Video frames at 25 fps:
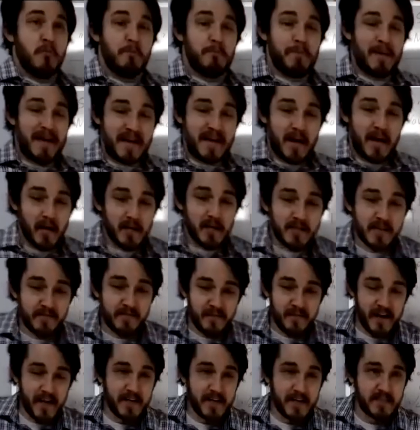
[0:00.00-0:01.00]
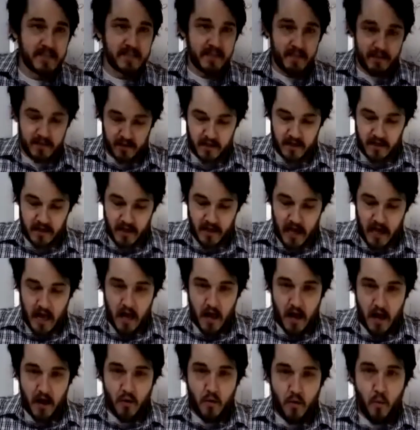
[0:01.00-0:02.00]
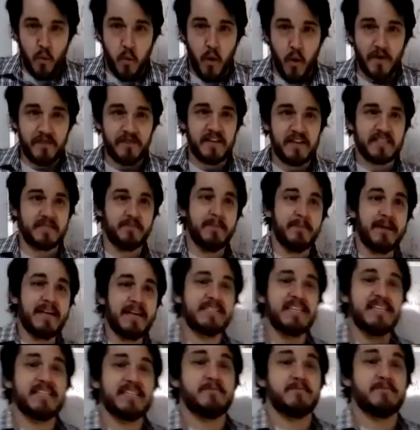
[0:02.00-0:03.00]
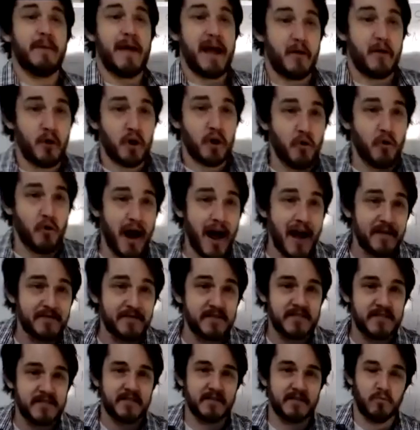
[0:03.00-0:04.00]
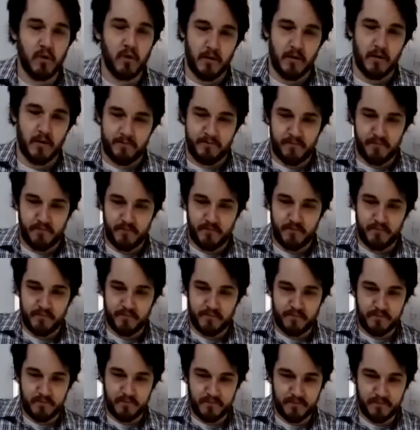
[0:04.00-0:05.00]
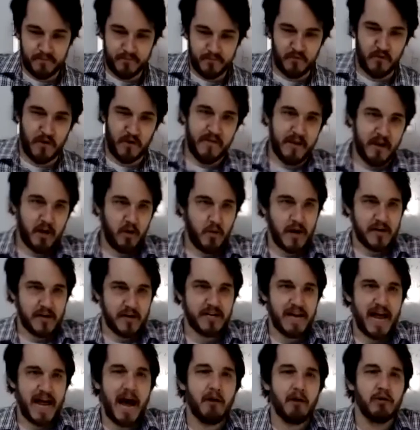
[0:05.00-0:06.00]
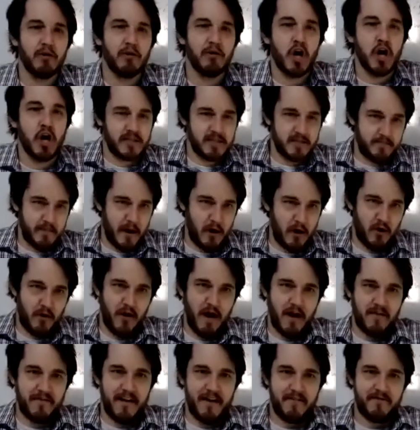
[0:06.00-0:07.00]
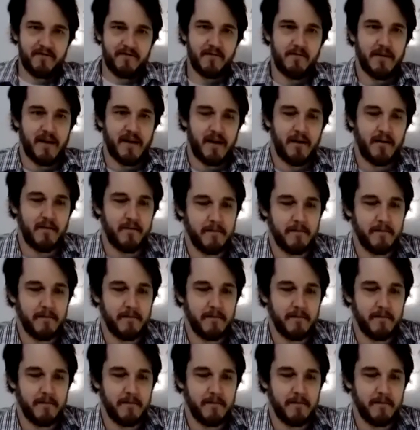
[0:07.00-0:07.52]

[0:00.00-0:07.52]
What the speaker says: because of this, what this means is paragraphs, well, trivia question, how long does a paragraph have to be?